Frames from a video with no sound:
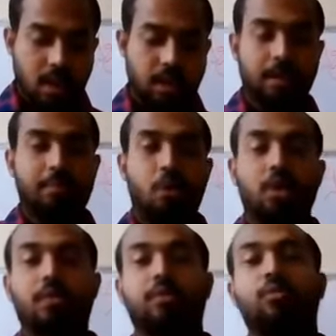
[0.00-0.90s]
And
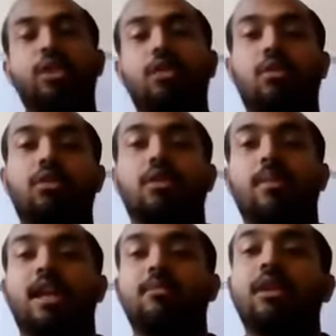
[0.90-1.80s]
for weed control
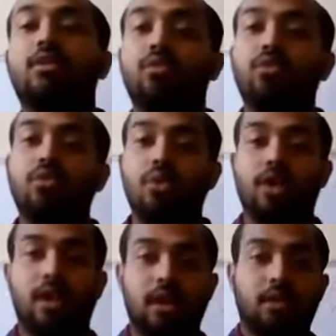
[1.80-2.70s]
management,
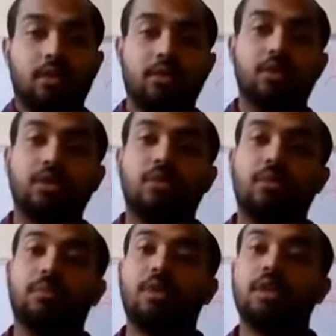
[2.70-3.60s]
2,4-D, is
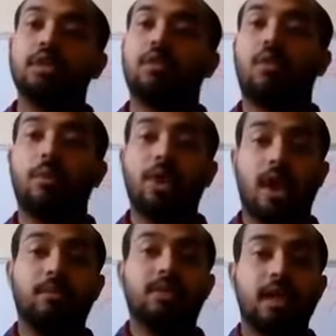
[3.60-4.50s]
a common
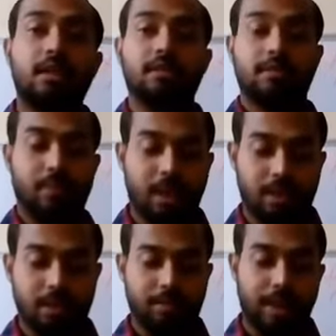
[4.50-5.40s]
herbicide, is
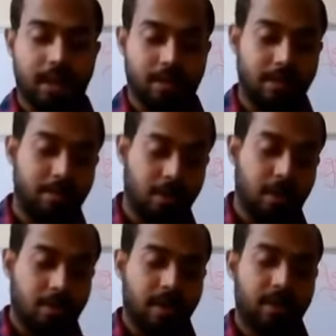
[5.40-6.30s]

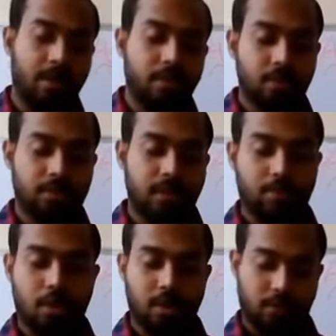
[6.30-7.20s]
made
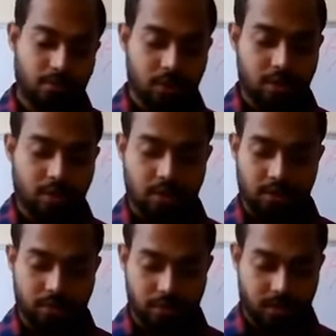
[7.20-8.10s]
revolution for weed
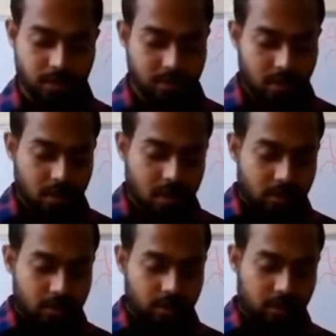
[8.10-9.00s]
control.
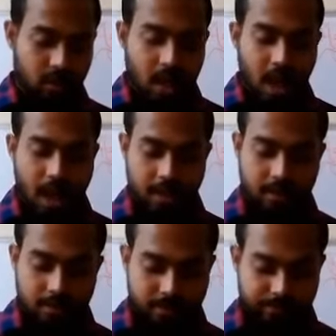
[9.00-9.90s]
So, and